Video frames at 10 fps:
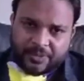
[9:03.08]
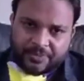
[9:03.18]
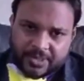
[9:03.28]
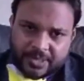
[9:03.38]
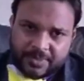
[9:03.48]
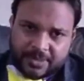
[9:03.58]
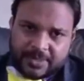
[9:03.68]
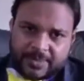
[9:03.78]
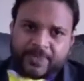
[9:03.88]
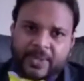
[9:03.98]
of your
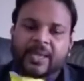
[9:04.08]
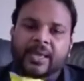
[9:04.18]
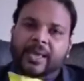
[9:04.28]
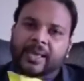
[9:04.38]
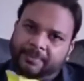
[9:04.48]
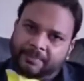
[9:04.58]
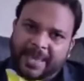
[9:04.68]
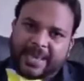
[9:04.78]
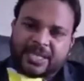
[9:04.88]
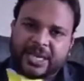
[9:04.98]
symptoms.
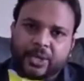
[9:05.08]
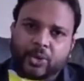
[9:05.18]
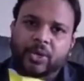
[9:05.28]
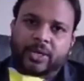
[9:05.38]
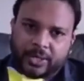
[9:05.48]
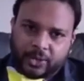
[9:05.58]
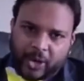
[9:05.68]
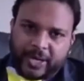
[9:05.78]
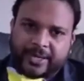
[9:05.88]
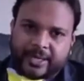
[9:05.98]
Make scheduled
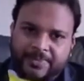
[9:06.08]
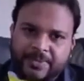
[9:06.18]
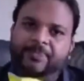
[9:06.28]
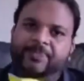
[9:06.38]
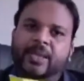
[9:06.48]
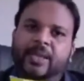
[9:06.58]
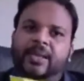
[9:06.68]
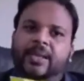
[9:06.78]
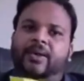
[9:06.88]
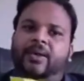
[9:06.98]
toilet trips.
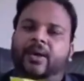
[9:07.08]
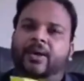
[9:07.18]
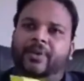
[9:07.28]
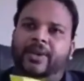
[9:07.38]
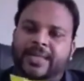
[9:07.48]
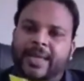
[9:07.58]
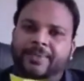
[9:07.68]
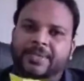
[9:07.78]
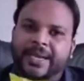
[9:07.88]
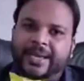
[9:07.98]
For
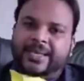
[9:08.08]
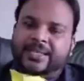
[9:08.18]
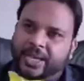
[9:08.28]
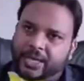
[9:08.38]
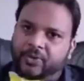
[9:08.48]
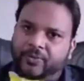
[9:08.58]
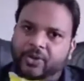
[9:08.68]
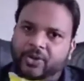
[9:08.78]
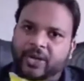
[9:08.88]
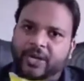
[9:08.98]
example, setting a schedule
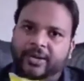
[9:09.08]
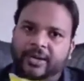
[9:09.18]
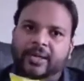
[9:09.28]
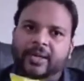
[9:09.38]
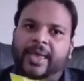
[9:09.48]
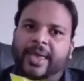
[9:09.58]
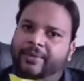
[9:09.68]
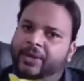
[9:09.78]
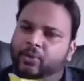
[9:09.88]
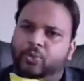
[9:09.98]
for toilet
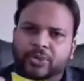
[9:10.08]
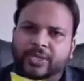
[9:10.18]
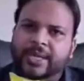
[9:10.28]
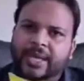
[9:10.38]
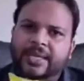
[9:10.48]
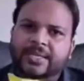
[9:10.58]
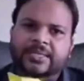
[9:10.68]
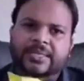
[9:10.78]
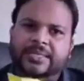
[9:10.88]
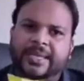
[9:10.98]
every 2 to 3
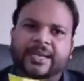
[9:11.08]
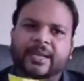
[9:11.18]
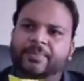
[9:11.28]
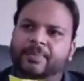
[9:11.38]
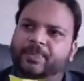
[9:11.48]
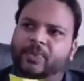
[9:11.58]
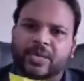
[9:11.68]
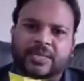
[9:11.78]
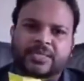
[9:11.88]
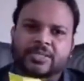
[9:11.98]
hours. Just get up. You
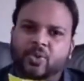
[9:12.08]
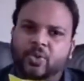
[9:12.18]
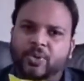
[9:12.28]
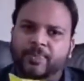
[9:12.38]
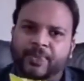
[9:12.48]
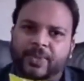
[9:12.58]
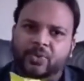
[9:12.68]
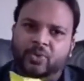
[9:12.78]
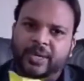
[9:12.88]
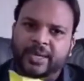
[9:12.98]
can just go
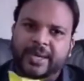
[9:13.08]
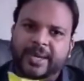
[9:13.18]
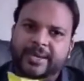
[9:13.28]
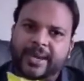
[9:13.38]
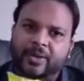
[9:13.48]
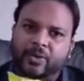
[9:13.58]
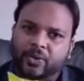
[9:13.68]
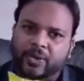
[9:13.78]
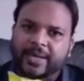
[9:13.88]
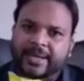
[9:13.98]
urinate, track to
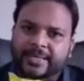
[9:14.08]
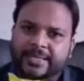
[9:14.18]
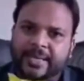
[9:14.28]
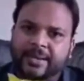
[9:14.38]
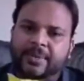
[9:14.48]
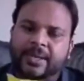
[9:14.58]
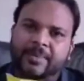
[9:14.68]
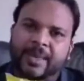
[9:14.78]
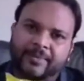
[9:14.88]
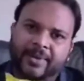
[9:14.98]
urinate at the same
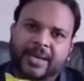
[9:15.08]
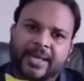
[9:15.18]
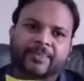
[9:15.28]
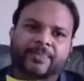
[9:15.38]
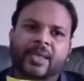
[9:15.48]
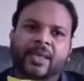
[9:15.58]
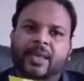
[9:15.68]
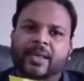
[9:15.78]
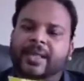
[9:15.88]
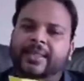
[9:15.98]
time every day,
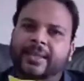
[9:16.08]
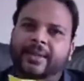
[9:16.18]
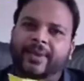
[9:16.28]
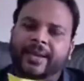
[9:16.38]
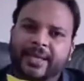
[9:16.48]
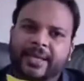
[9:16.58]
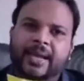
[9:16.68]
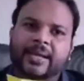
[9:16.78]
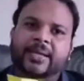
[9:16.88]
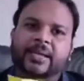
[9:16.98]
rather than waiting
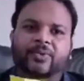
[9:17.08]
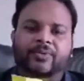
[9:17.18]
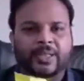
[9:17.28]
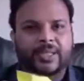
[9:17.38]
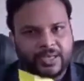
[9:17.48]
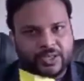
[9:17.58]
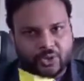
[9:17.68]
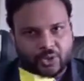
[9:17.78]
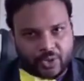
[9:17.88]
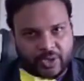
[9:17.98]
until you feel the urge
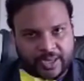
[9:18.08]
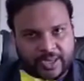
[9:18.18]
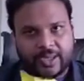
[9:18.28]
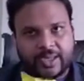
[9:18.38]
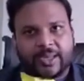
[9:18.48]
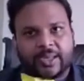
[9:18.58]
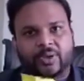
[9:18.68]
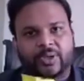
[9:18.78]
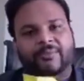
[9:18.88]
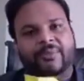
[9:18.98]
to urinate.
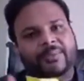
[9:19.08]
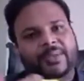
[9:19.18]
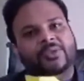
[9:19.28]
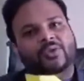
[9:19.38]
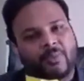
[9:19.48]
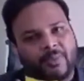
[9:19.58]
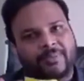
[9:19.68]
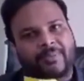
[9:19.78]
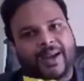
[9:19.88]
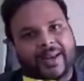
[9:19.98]
So develop these
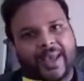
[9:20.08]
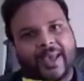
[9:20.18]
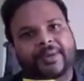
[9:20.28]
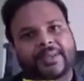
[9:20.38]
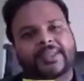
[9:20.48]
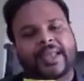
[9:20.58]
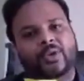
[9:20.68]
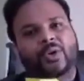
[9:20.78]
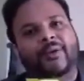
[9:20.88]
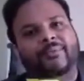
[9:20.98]
normal bladder habits
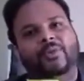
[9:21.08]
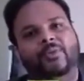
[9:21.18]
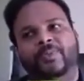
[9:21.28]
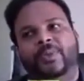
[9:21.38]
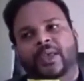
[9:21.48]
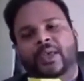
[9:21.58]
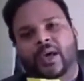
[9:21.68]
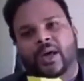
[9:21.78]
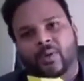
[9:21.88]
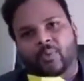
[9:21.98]
that you have to
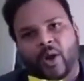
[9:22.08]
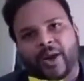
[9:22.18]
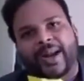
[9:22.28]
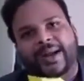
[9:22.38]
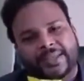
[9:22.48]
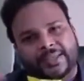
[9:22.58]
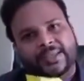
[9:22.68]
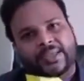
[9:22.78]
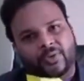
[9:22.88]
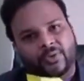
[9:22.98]
avoid at least
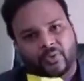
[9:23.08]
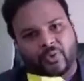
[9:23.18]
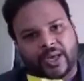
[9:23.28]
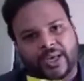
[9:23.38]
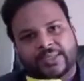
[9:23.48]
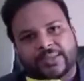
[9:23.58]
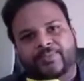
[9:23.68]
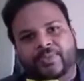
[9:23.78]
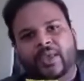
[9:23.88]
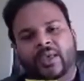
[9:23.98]
3 to 4 hours.
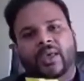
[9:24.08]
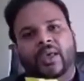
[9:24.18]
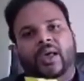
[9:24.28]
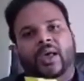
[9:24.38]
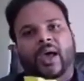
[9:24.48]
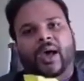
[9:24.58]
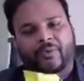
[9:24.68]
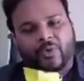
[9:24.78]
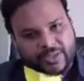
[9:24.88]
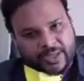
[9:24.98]
Of
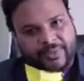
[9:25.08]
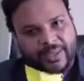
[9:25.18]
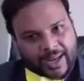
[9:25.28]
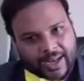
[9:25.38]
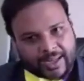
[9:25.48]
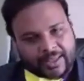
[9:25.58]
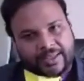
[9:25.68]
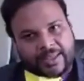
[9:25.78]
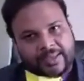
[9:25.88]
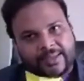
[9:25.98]
course, if there are
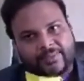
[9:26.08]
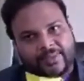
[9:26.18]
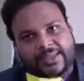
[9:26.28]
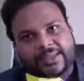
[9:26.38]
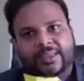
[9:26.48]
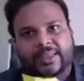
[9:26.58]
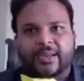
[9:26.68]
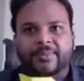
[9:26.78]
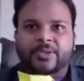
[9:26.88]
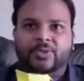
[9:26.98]
other things, if these
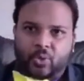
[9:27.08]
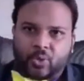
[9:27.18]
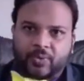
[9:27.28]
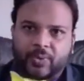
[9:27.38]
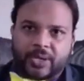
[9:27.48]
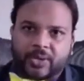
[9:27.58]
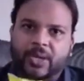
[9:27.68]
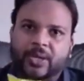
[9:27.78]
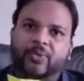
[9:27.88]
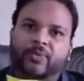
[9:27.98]
therapies don't work, you
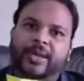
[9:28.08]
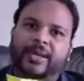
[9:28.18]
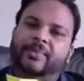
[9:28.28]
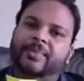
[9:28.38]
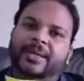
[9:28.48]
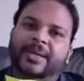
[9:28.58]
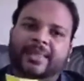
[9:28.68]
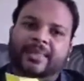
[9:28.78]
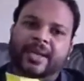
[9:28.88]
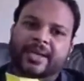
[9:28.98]
can go for intermittent
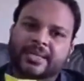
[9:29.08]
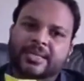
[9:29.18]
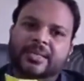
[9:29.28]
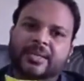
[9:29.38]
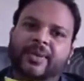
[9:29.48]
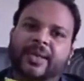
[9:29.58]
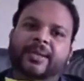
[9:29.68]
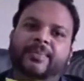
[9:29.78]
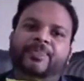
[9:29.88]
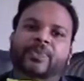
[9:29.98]
catheterization,
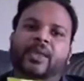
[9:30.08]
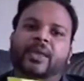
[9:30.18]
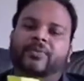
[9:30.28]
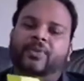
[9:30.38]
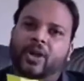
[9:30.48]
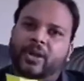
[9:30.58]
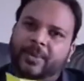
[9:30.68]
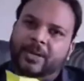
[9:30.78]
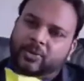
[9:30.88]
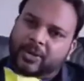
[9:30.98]
wherein if you're not
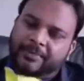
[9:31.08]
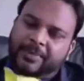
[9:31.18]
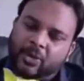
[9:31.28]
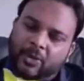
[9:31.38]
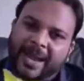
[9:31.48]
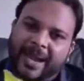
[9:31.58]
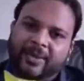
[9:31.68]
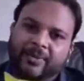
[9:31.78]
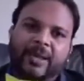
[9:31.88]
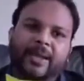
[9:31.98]
able to empty your
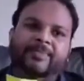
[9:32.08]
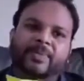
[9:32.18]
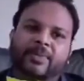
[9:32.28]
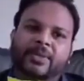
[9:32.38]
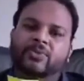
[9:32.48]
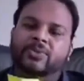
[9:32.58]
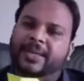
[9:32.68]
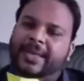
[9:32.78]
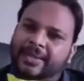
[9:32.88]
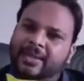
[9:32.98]
bladder well, we use
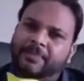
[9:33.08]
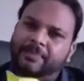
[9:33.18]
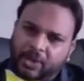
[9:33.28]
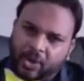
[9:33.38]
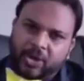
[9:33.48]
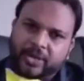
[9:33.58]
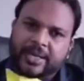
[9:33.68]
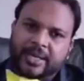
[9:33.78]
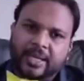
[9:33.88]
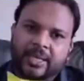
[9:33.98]
a catheter
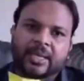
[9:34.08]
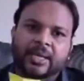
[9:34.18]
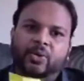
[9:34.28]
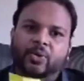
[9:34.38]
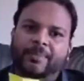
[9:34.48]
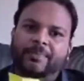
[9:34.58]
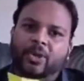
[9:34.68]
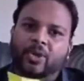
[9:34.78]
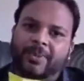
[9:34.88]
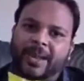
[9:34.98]
periodically to empty
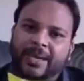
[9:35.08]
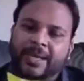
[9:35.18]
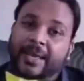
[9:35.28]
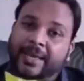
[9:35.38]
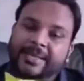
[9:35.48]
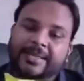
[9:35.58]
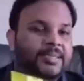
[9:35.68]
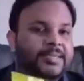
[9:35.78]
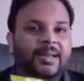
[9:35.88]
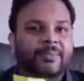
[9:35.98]
your bladder. Again, this
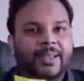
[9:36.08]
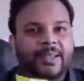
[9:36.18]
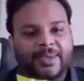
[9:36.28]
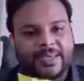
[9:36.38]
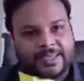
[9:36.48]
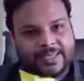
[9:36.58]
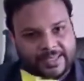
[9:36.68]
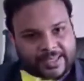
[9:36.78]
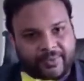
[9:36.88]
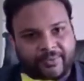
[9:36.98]
is done by the patient
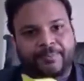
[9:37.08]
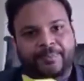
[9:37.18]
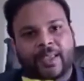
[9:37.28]
itself.